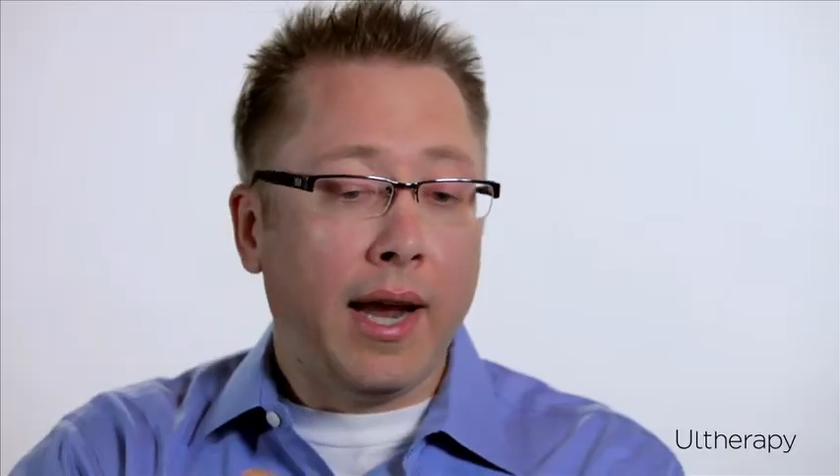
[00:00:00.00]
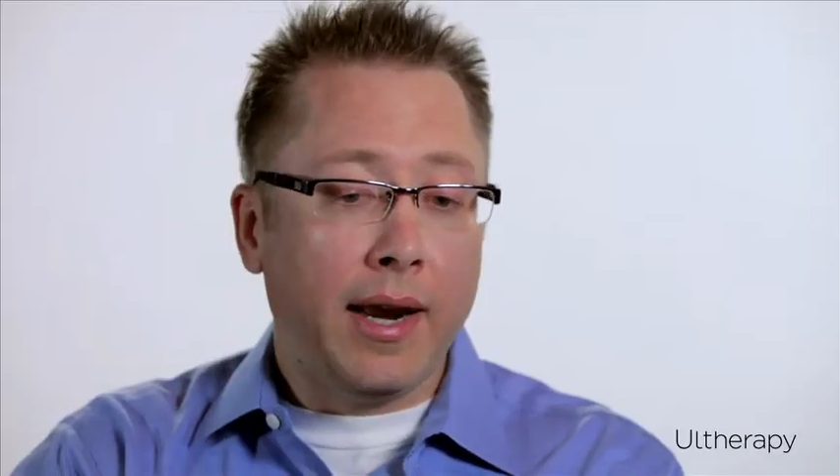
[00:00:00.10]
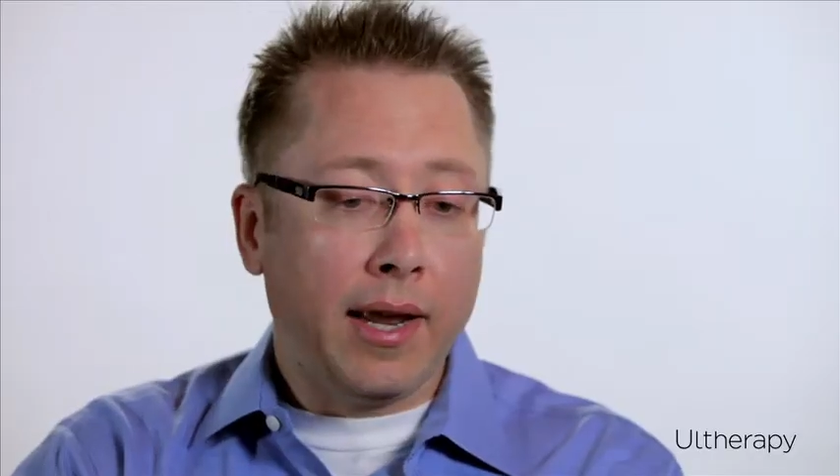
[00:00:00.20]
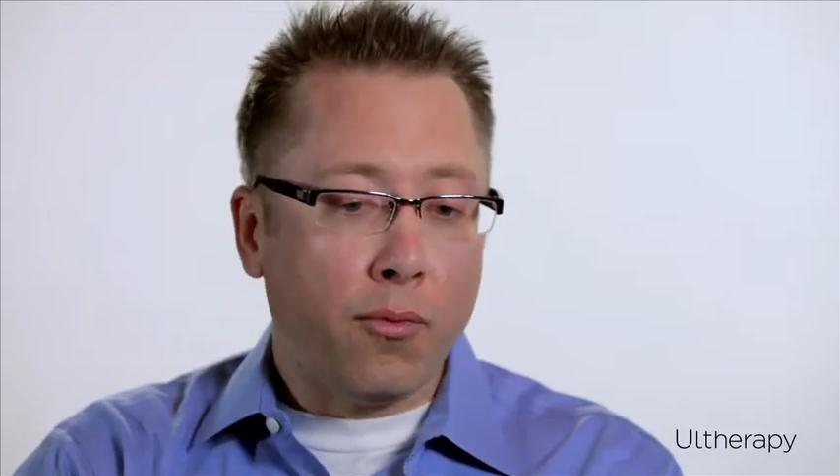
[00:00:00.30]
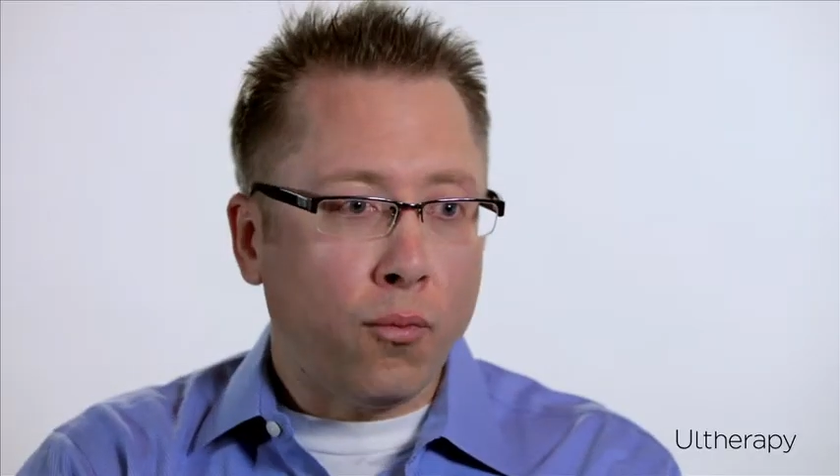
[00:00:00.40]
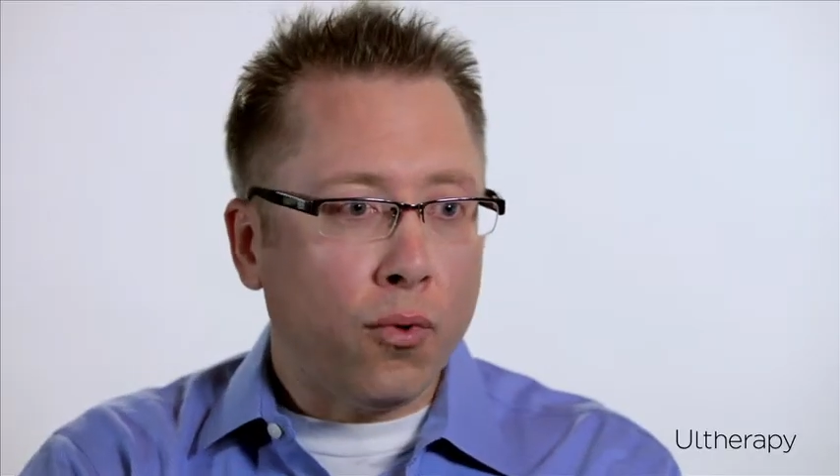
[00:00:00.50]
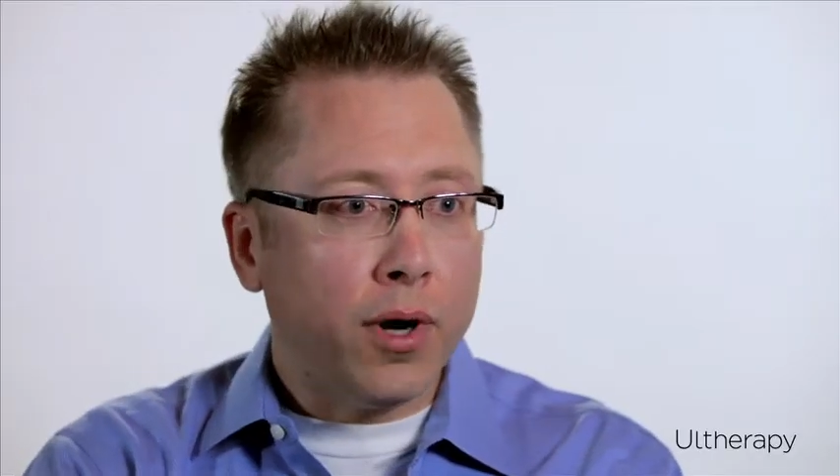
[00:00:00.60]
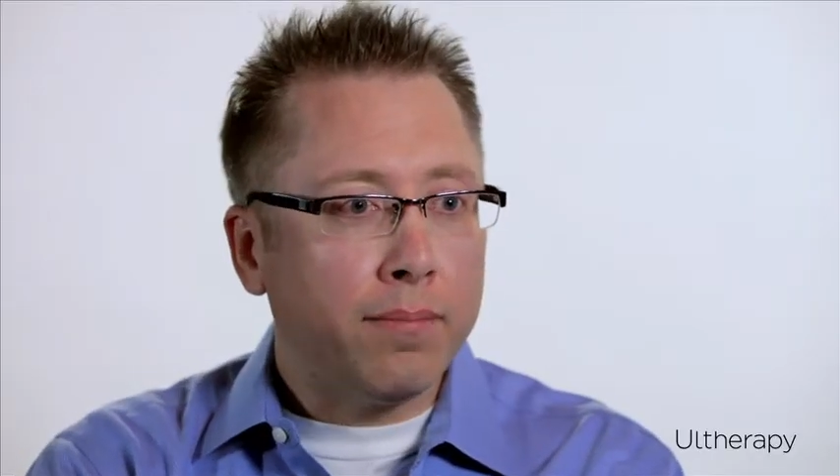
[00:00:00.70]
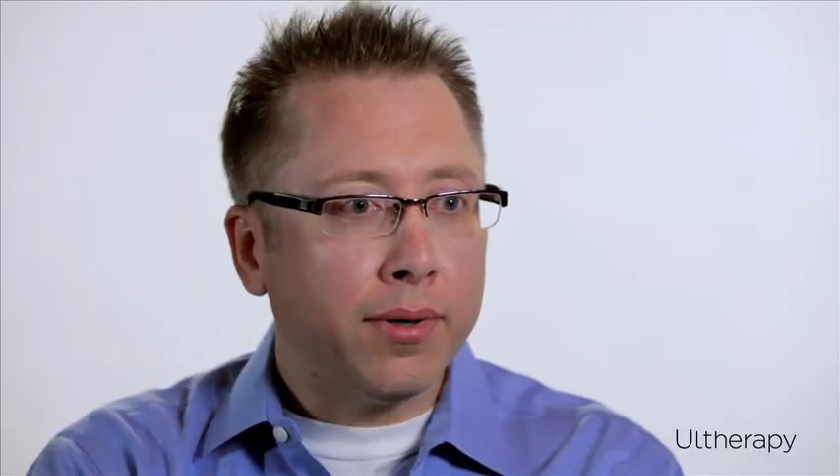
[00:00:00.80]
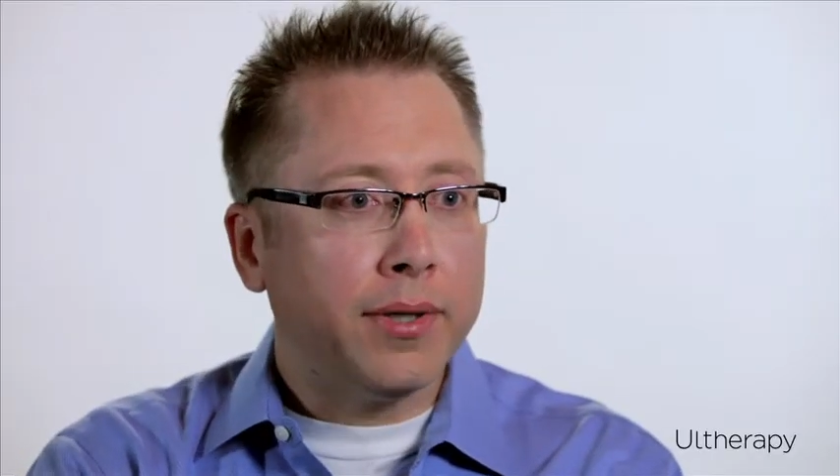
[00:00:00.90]
And at
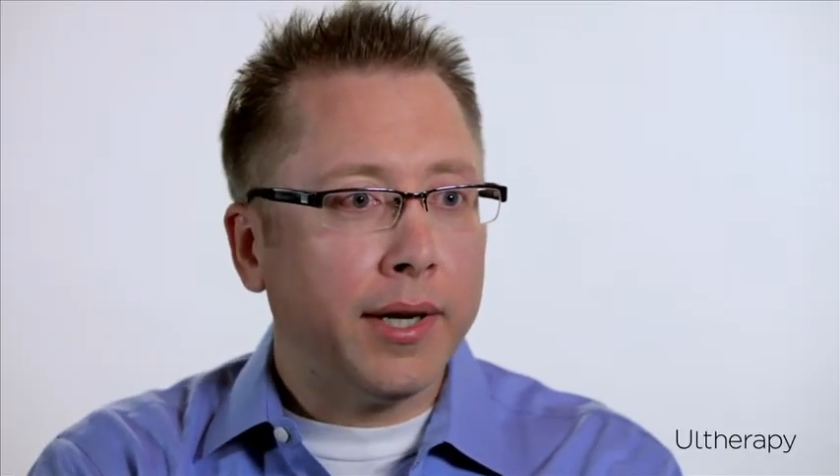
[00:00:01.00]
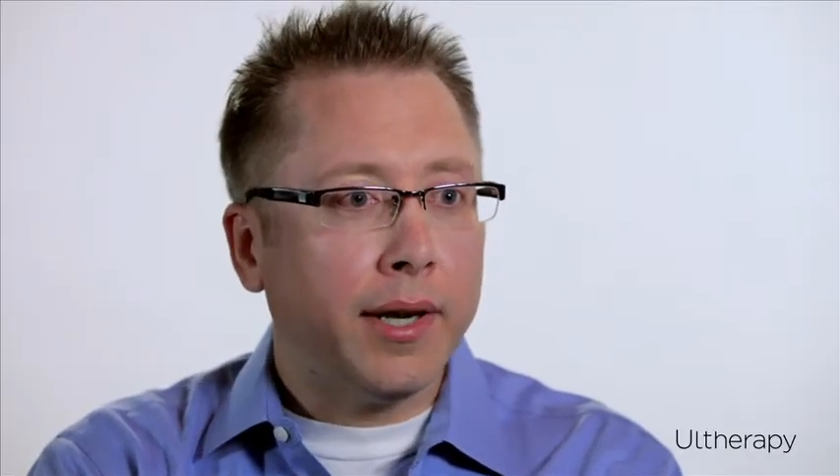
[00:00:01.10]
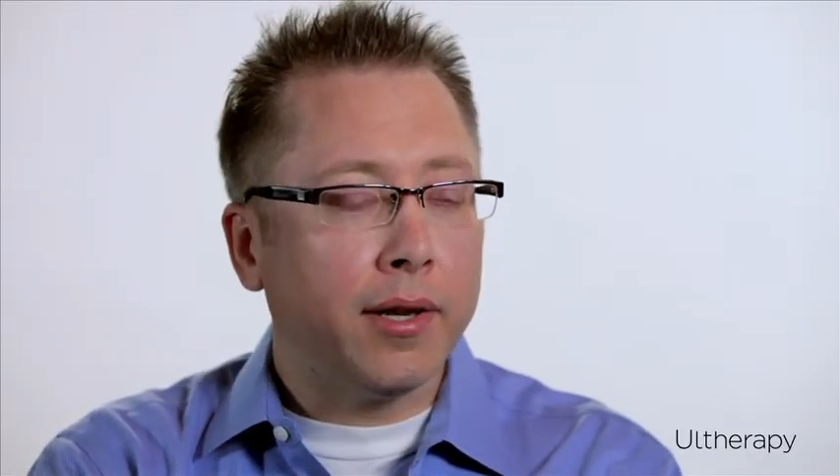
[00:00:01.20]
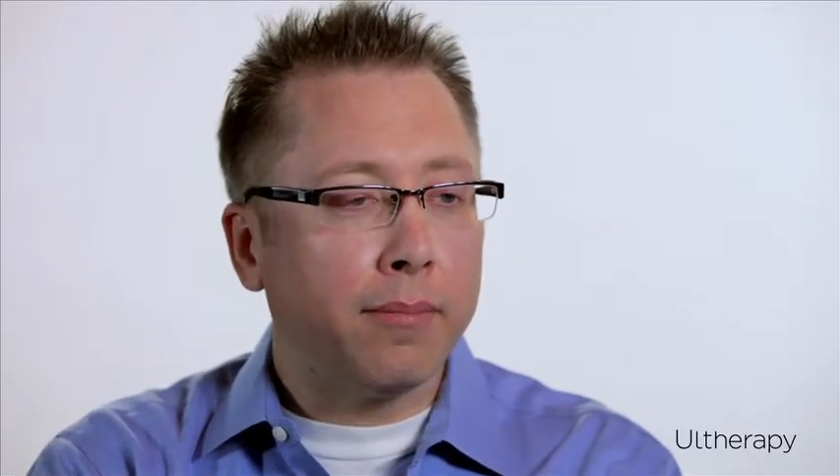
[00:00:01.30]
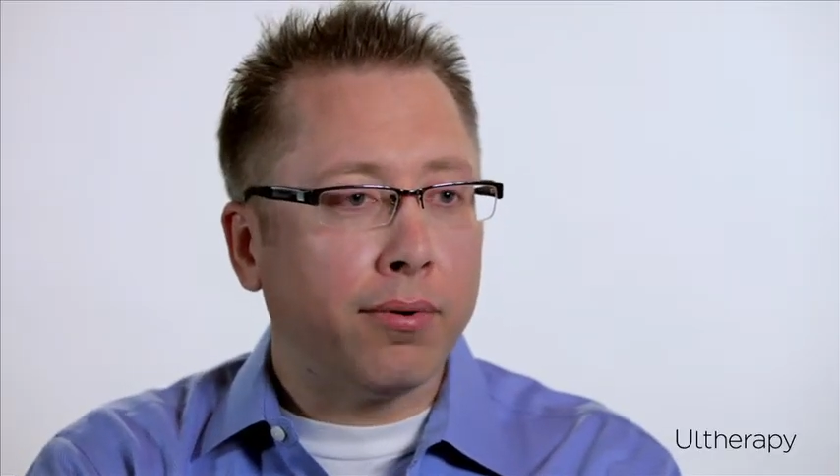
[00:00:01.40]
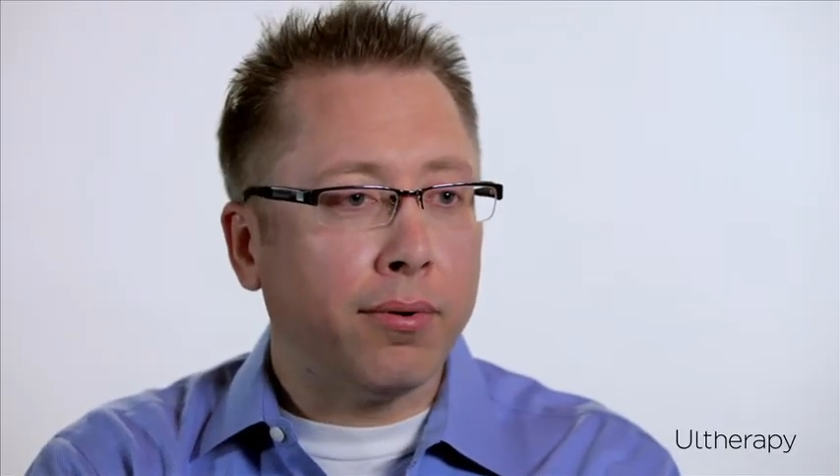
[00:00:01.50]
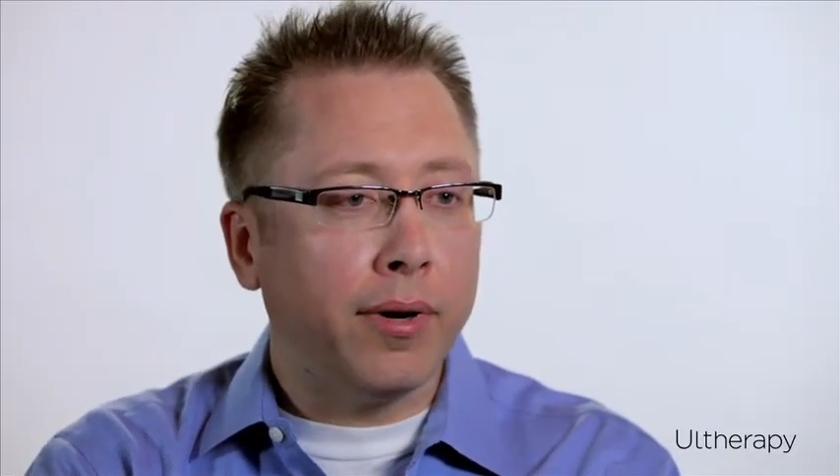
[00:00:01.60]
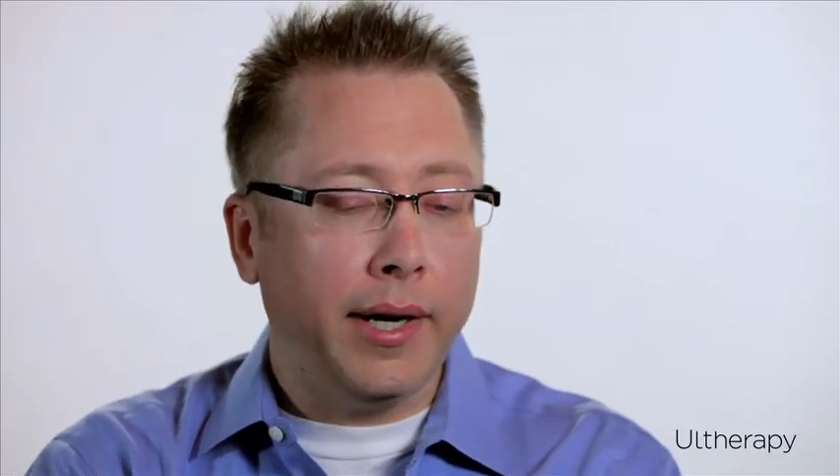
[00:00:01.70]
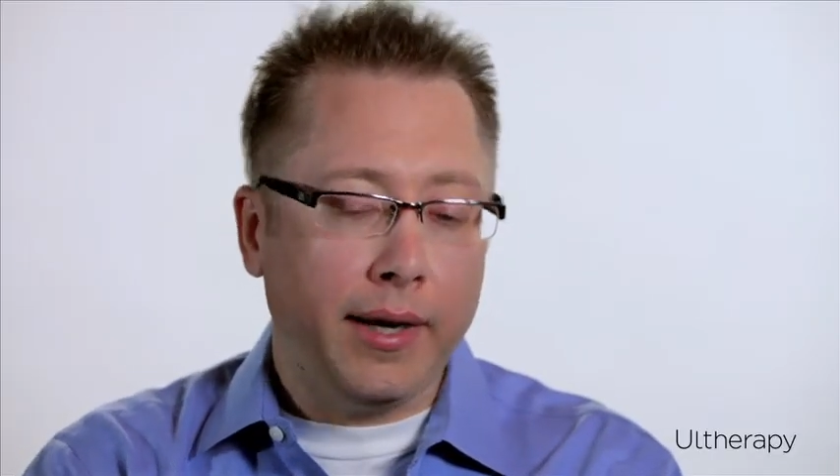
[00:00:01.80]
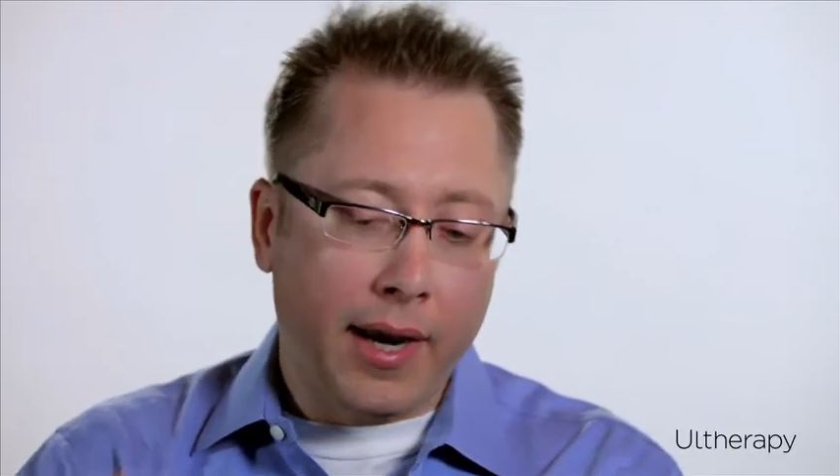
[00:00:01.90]
one particular
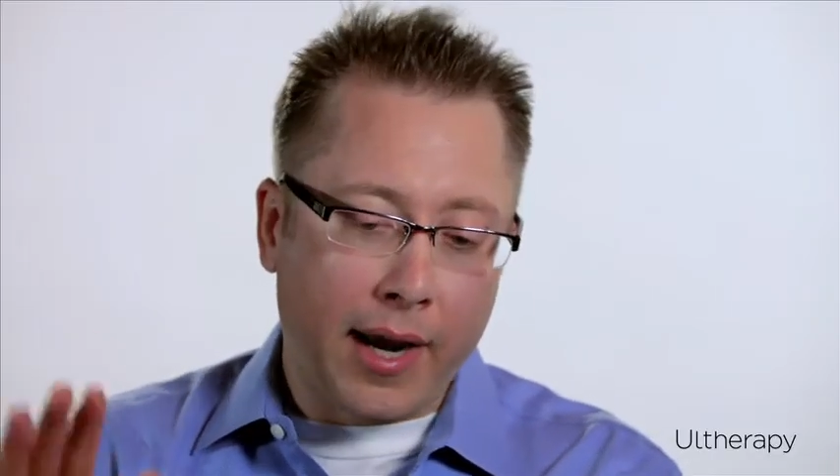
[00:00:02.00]
point,